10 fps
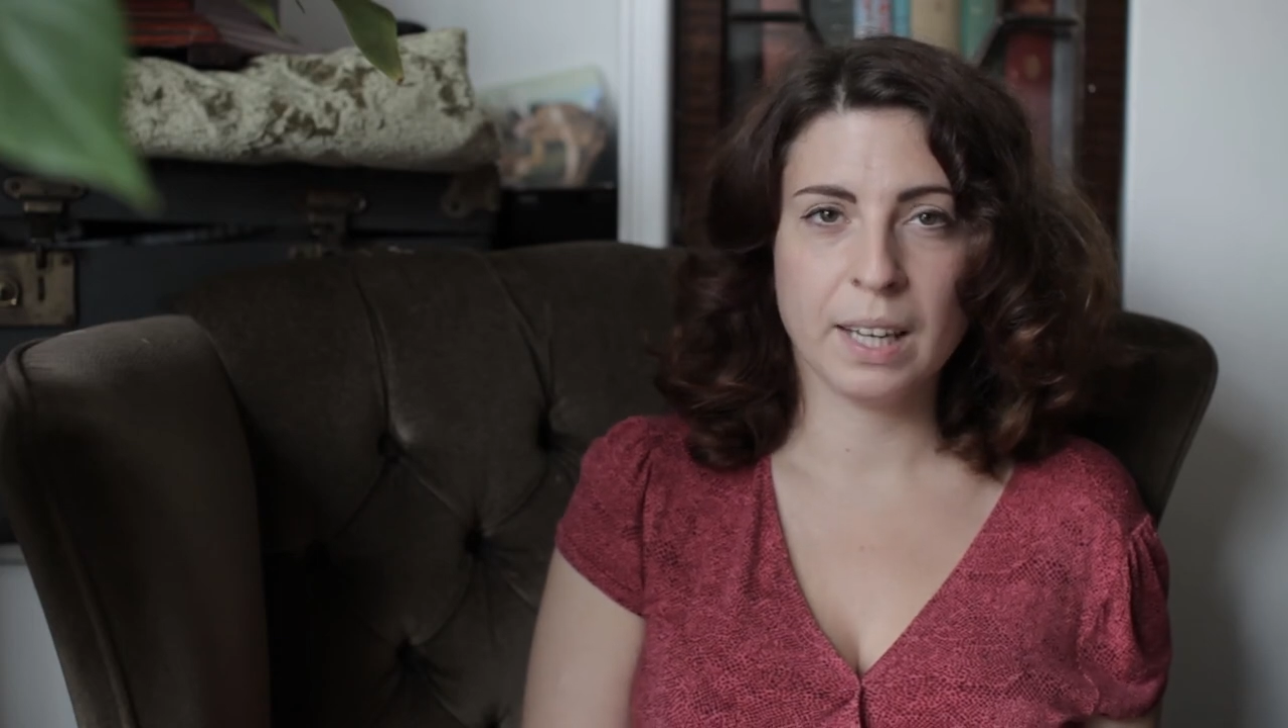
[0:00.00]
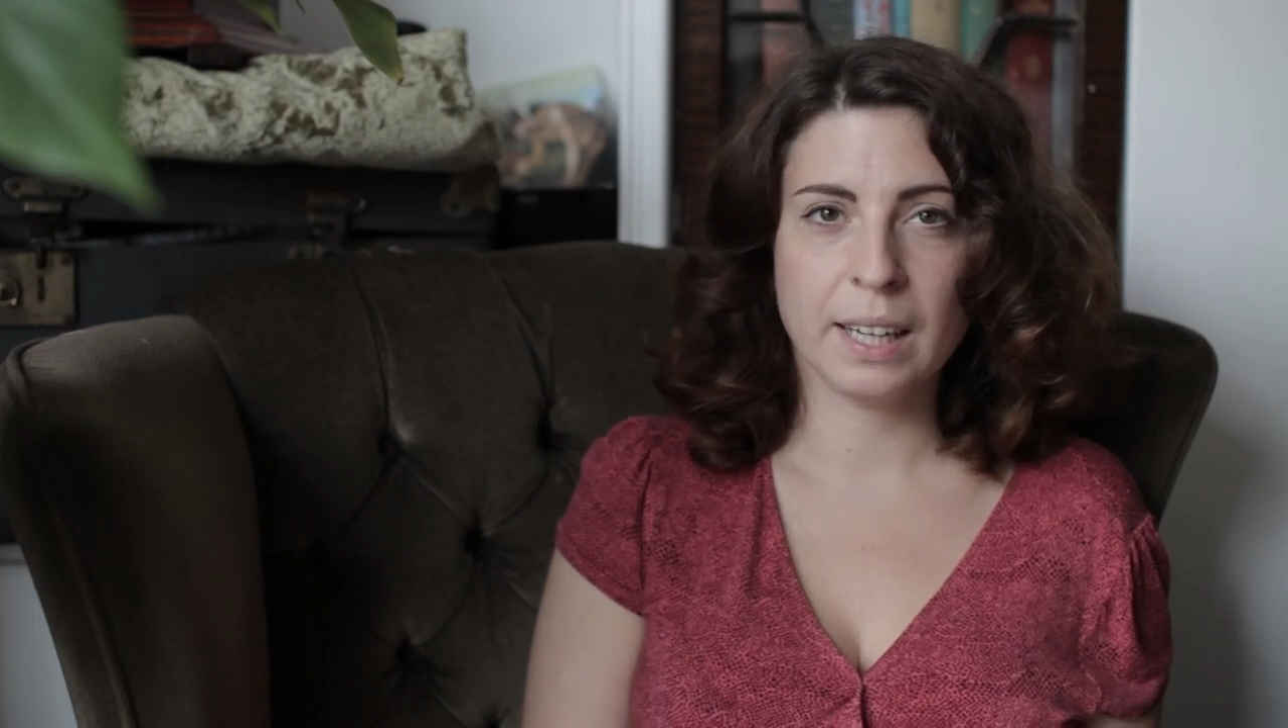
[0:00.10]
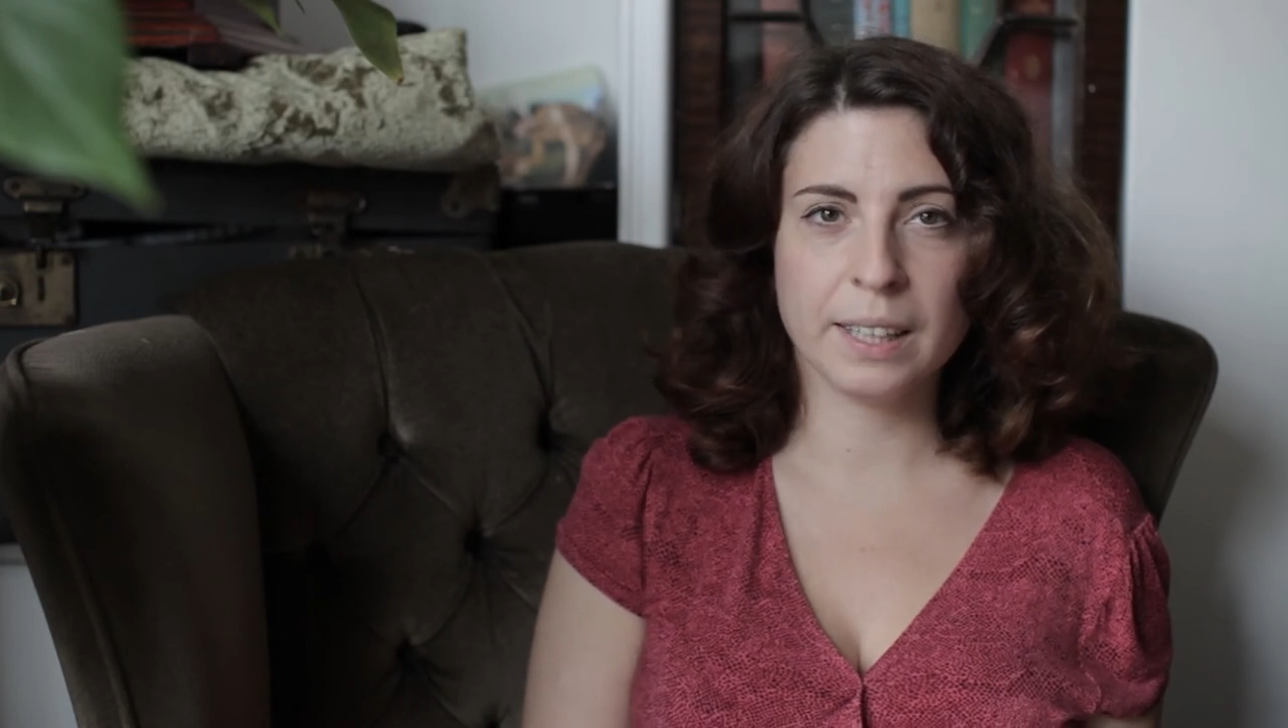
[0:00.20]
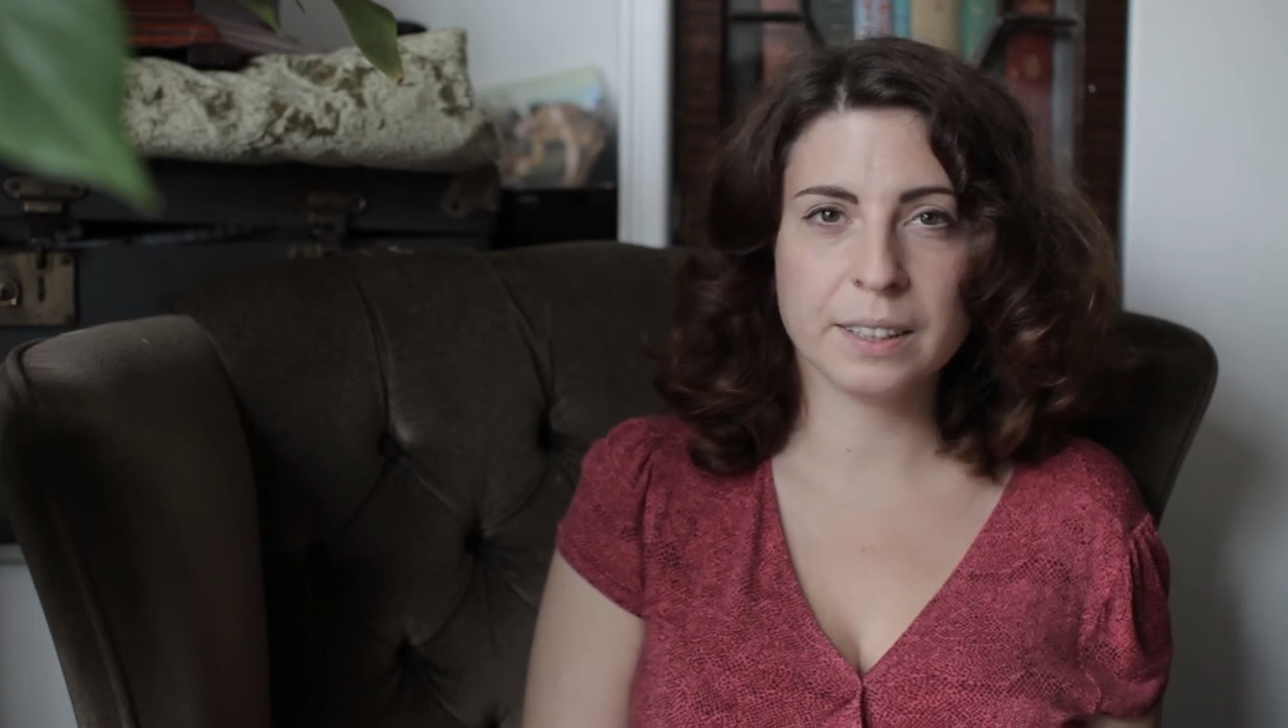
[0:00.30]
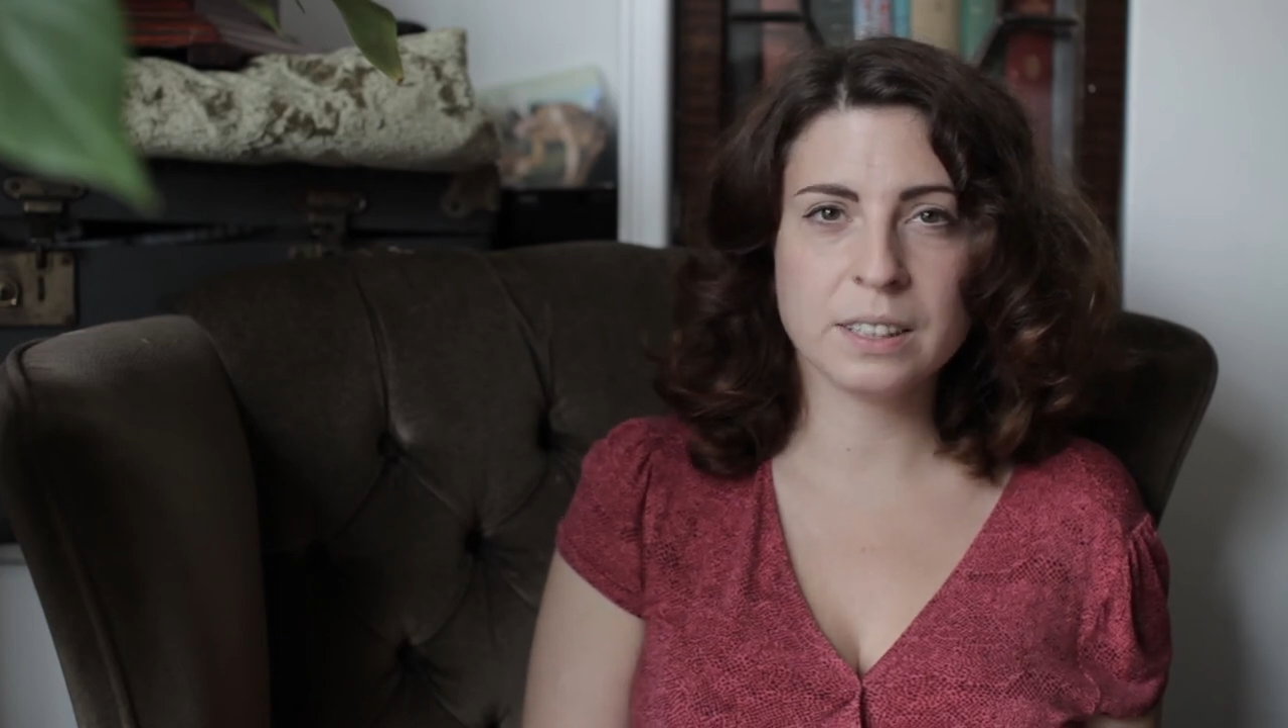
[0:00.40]

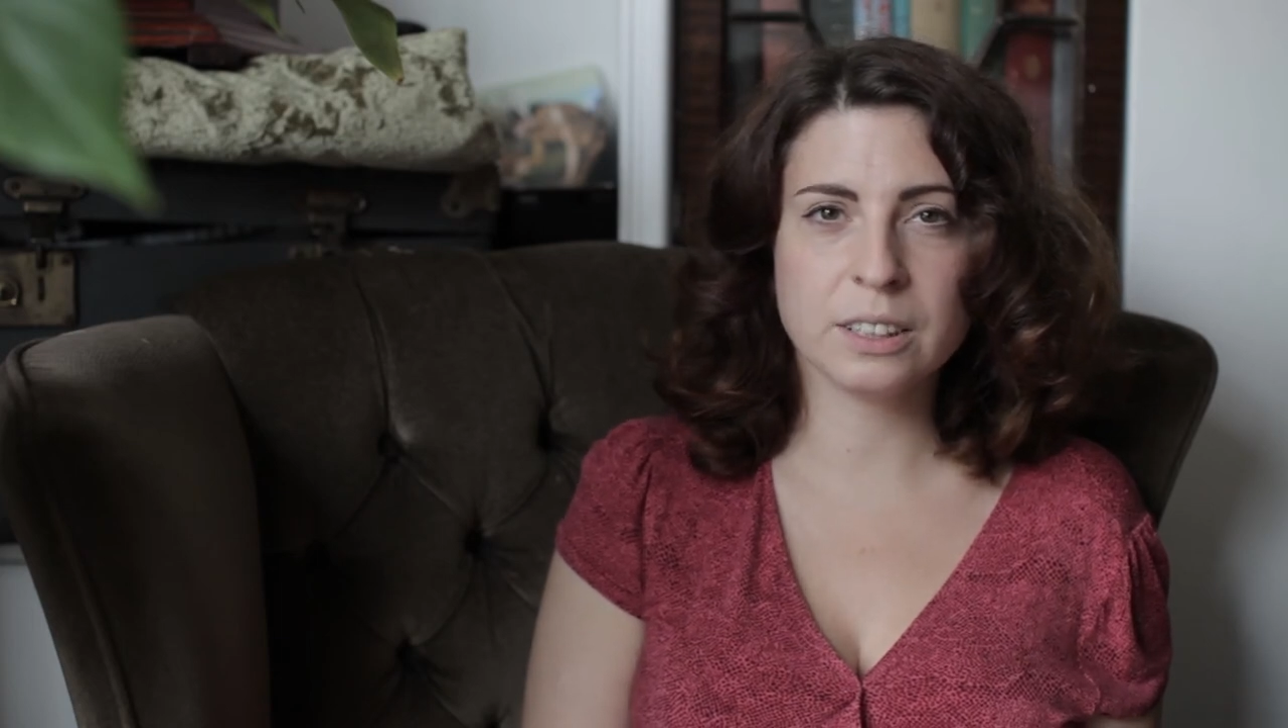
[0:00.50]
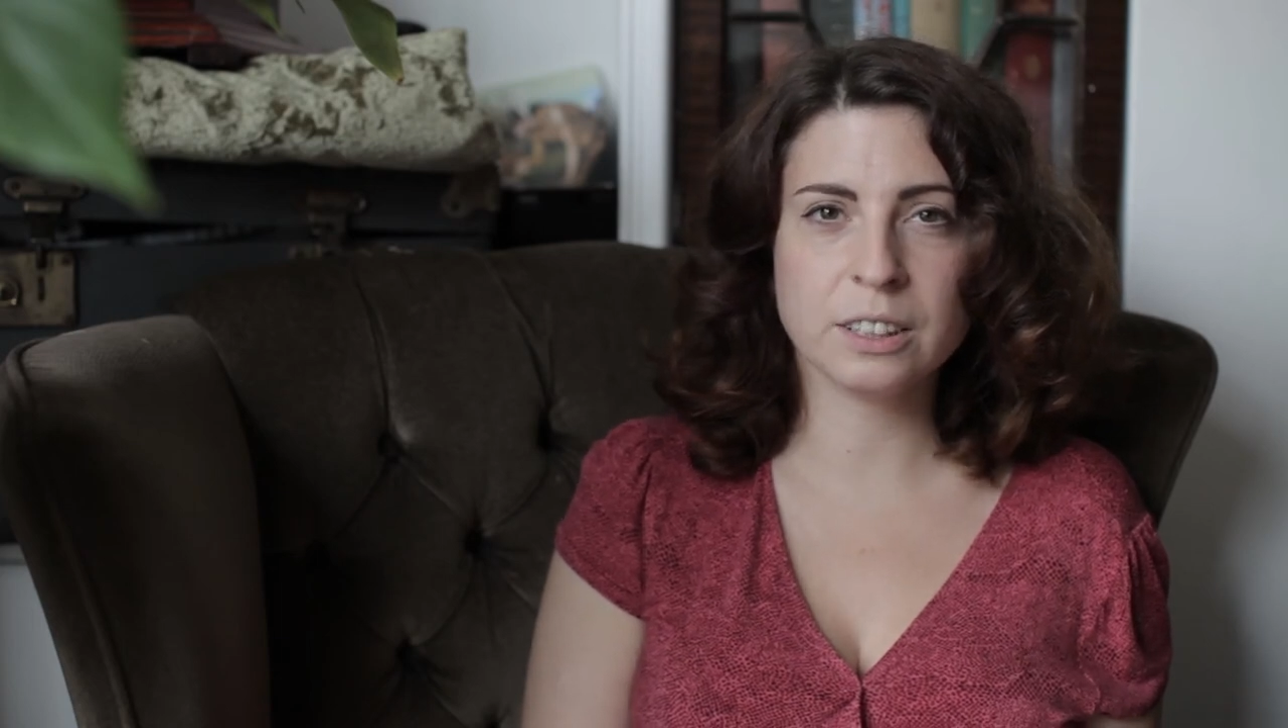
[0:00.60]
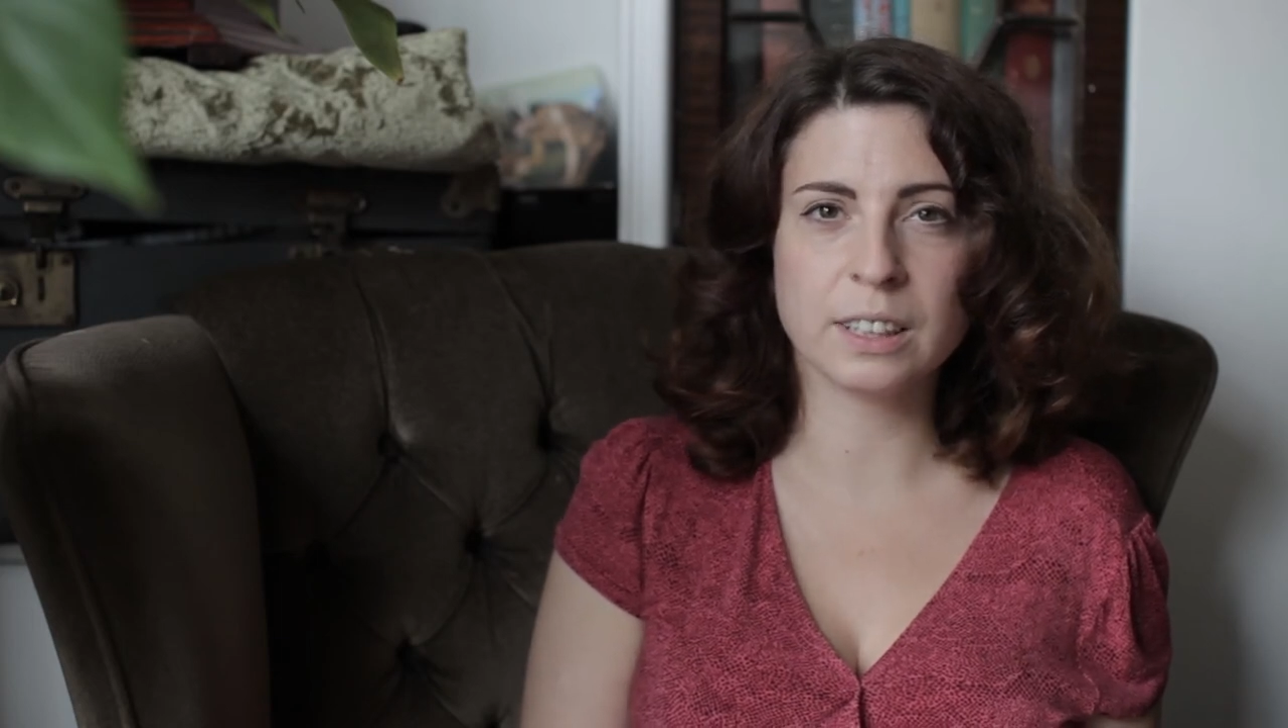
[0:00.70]
Here's your